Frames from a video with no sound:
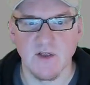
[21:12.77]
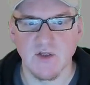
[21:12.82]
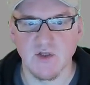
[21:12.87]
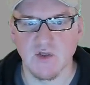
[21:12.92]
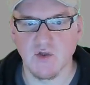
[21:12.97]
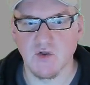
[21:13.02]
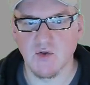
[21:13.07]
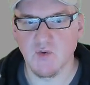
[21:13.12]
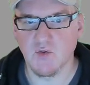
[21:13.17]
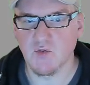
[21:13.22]

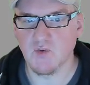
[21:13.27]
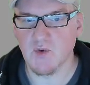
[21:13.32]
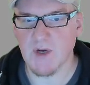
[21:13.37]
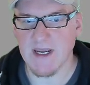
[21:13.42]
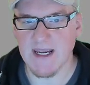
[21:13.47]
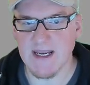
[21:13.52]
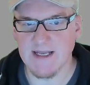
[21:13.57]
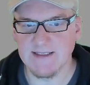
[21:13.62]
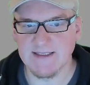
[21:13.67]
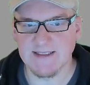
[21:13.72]
2
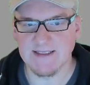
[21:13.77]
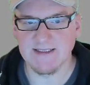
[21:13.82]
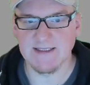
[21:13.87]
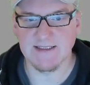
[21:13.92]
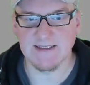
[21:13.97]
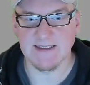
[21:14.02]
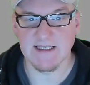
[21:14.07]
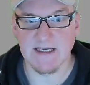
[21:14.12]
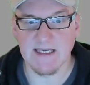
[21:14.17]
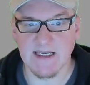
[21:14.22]

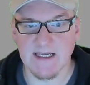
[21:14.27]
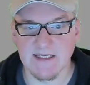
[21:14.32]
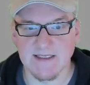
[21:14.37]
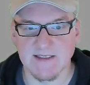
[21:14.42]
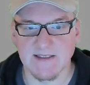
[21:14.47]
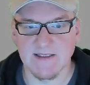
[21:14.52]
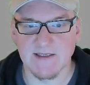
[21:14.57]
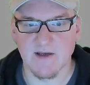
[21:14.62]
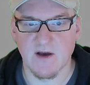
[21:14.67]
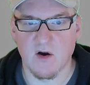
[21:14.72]

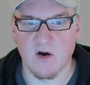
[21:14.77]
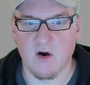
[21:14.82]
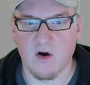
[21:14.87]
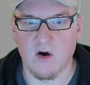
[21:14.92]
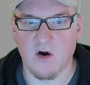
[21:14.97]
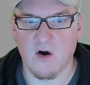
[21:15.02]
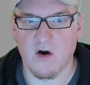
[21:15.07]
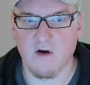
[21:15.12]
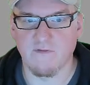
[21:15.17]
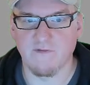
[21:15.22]
instances
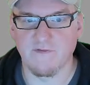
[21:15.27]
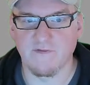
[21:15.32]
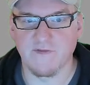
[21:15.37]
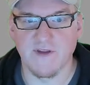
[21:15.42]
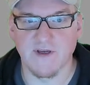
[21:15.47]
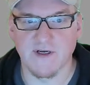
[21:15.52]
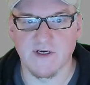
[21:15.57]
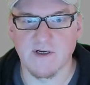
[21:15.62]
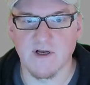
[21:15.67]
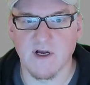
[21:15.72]
of
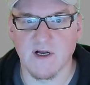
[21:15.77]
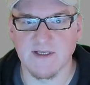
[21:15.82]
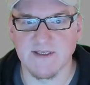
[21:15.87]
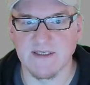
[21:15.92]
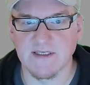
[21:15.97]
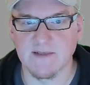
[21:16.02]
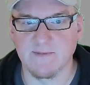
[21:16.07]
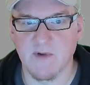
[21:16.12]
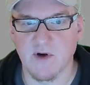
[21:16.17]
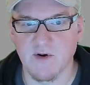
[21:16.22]
the
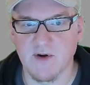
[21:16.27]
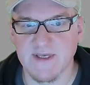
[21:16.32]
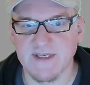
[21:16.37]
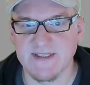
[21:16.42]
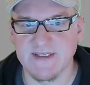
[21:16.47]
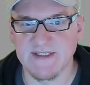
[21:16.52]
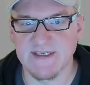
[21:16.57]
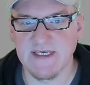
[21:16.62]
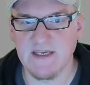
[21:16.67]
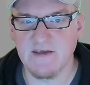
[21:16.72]
customer
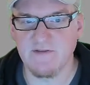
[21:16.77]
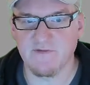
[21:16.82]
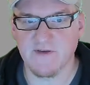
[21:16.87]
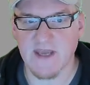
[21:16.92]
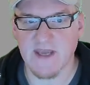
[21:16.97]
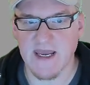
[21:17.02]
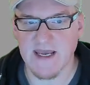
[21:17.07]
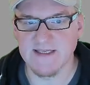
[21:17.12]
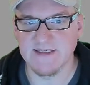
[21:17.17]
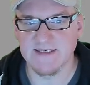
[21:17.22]
receive
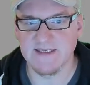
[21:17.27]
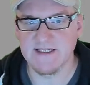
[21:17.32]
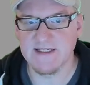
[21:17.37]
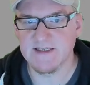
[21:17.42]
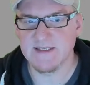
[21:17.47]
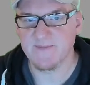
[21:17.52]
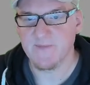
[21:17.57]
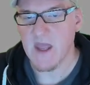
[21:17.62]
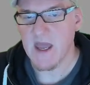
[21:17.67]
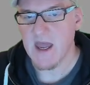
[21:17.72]

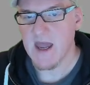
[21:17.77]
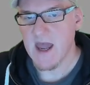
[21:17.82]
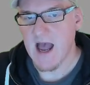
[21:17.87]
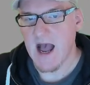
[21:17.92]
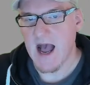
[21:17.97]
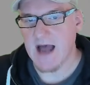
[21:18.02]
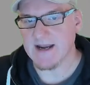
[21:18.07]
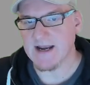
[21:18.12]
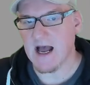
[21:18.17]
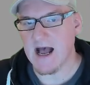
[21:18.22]
cases.
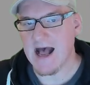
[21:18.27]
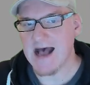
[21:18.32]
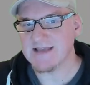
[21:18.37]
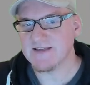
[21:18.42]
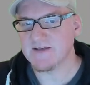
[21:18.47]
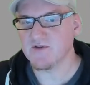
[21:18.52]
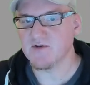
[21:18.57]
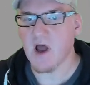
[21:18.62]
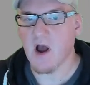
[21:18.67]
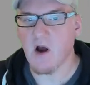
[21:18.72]
And
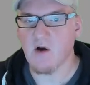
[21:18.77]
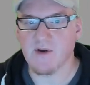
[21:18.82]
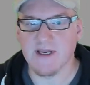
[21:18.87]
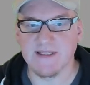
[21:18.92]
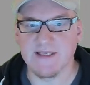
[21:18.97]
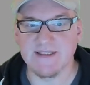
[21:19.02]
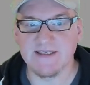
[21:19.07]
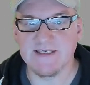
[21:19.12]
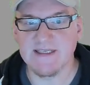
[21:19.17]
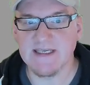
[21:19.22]
as you now
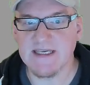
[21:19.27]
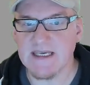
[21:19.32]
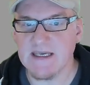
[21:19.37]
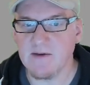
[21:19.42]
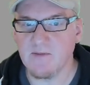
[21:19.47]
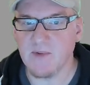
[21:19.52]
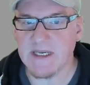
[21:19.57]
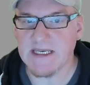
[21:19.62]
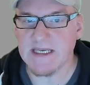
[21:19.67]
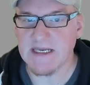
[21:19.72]
can see,
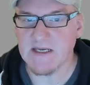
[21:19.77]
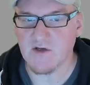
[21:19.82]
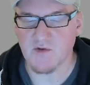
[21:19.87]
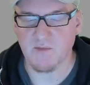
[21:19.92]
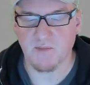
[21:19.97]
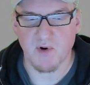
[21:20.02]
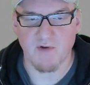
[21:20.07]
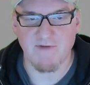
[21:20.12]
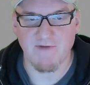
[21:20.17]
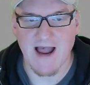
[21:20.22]
we need to
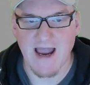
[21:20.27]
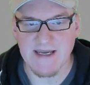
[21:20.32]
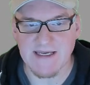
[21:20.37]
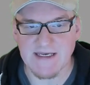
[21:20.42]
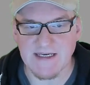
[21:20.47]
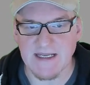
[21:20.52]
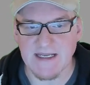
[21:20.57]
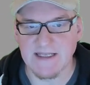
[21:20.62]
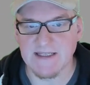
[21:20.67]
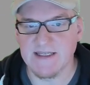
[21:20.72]

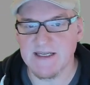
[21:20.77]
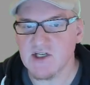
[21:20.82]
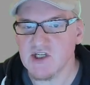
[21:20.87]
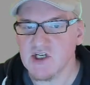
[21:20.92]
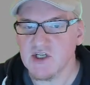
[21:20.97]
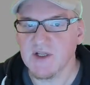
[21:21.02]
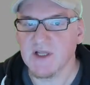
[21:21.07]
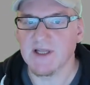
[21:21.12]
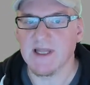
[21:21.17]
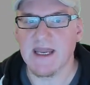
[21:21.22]
provide
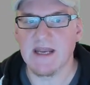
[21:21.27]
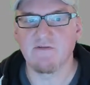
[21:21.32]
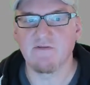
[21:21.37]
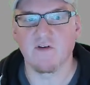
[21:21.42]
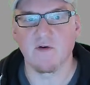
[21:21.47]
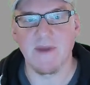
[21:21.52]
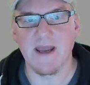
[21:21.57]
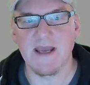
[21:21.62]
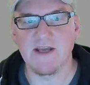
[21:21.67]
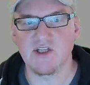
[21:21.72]
additional
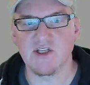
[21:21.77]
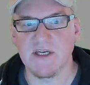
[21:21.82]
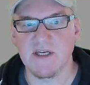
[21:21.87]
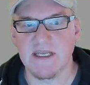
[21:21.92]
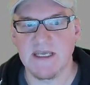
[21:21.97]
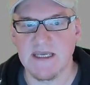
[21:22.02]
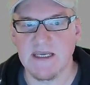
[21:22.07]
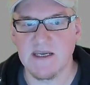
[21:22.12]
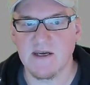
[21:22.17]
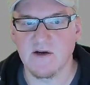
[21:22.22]
information
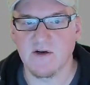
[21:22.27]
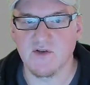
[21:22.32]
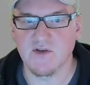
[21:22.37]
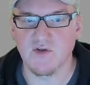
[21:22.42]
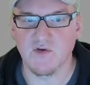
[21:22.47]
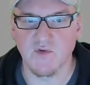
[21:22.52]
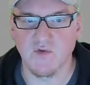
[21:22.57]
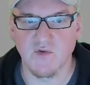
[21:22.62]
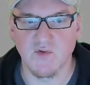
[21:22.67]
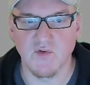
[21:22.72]
here
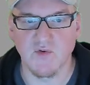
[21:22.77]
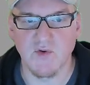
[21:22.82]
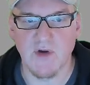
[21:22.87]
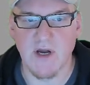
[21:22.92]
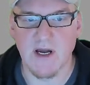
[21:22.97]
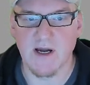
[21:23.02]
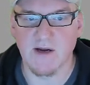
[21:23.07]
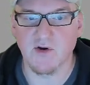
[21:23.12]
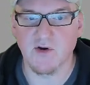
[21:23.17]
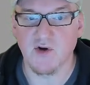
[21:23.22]
to
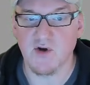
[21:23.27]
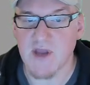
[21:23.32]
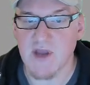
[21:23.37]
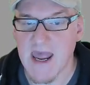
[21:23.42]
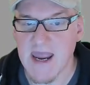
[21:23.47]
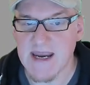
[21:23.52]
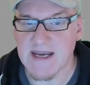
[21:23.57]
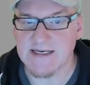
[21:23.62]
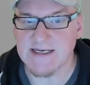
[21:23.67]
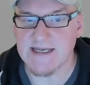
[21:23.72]

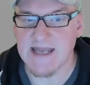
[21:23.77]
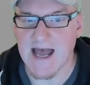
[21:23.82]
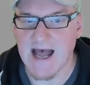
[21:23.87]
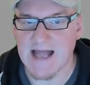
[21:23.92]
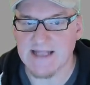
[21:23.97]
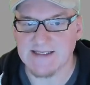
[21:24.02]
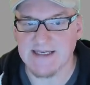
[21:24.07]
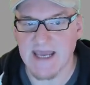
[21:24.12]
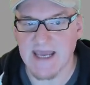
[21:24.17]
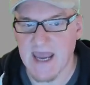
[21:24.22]
create
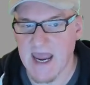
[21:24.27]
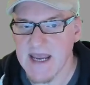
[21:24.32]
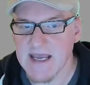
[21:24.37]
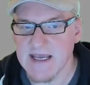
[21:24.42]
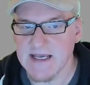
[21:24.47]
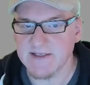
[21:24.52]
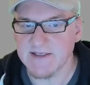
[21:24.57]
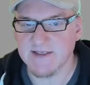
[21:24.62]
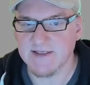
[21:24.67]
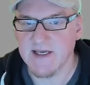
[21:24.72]
that
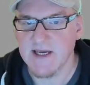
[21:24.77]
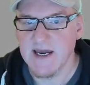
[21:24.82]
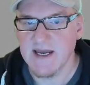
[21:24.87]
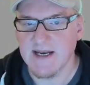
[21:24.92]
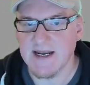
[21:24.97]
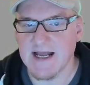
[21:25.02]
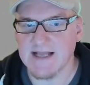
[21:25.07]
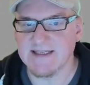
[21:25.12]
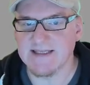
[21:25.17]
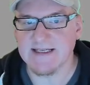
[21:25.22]
case.
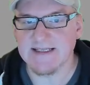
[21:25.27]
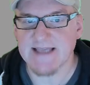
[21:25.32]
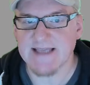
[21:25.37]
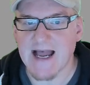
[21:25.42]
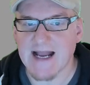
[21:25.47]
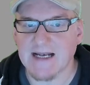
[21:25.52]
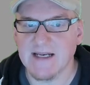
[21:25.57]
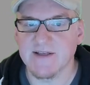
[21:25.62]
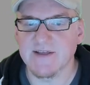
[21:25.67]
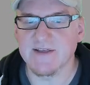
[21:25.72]
That's
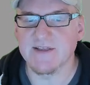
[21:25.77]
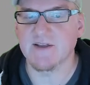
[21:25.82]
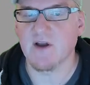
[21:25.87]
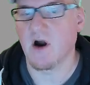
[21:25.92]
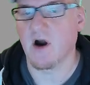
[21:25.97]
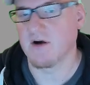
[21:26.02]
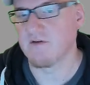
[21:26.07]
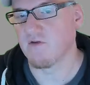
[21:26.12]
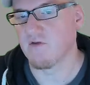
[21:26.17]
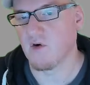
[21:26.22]
exactly the
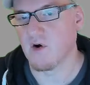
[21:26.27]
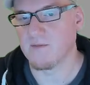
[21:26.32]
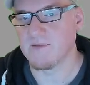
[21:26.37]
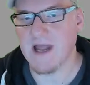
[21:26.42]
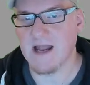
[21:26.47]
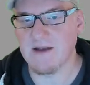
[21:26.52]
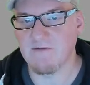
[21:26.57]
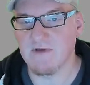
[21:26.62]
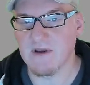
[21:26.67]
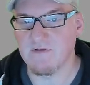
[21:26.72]
start form
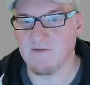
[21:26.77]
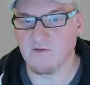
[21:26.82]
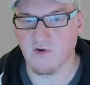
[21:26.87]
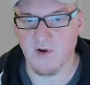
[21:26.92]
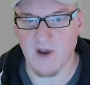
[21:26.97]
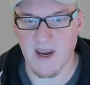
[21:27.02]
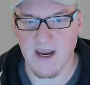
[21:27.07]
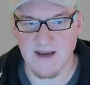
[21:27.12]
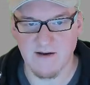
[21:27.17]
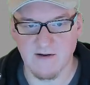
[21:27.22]
that we've
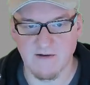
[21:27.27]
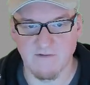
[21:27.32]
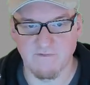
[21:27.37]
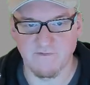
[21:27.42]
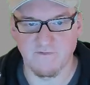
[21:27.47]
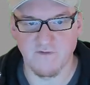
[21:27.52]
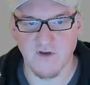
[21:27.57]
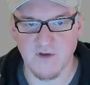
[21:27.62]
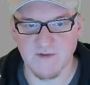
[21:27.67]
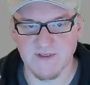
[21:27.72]
created a
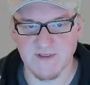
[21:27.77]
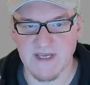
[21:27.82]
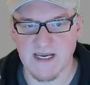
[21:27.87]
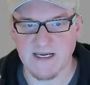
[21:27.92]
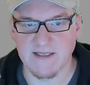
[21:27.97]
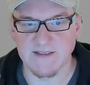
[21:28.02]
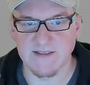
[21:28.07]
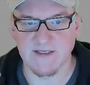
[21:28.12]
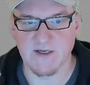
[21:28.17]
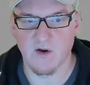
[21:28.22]
few
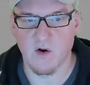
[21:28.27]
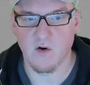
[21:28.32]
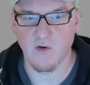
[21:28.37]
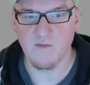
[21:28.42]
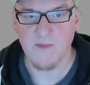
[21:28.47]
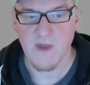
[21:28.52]
seconds ago.